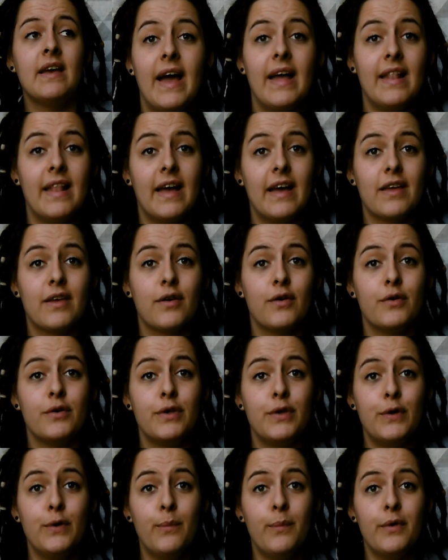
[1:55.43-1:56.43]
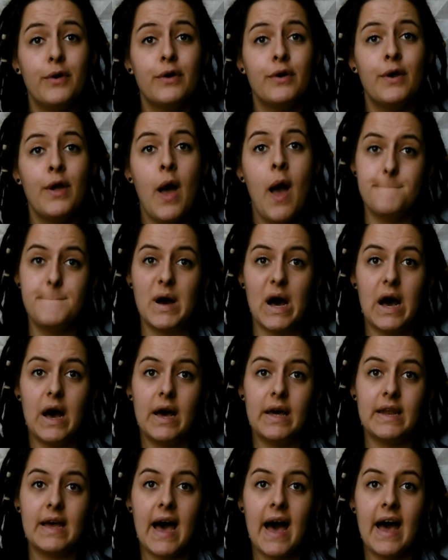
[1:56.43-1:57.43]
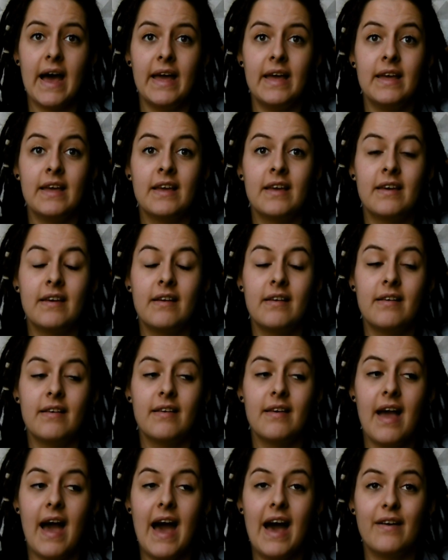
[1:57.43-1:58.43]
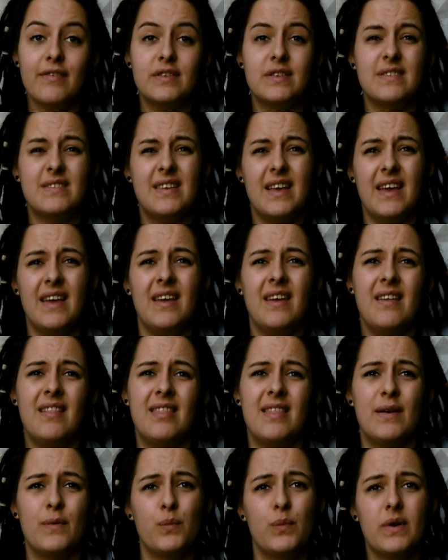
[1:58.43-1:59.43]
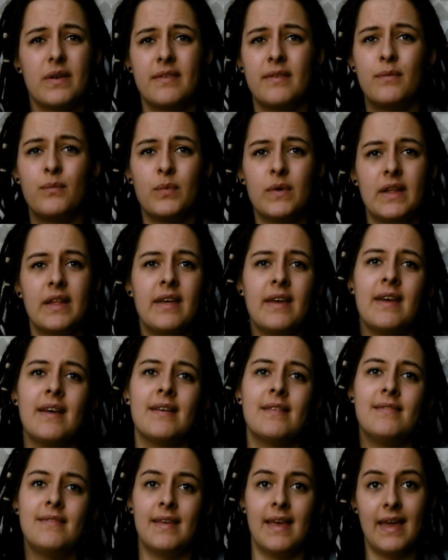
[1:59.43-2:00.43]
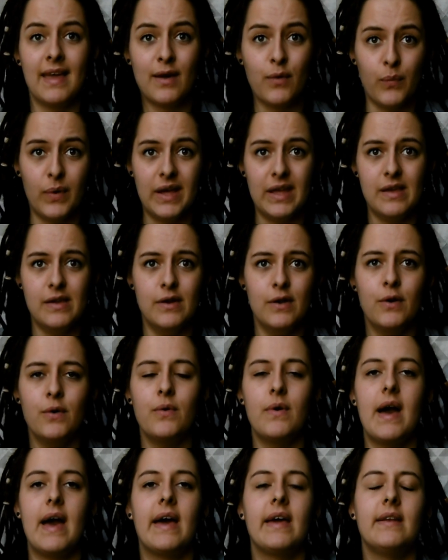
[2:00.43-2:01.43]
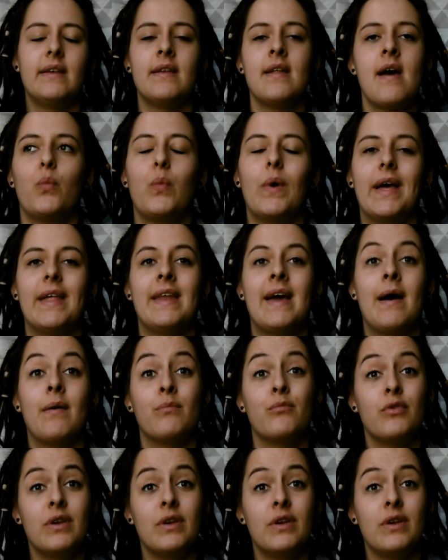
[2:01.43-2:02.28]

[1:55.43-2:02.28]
I like her humor, but I have to say there wasn't really a takeaway, you know? And when I'm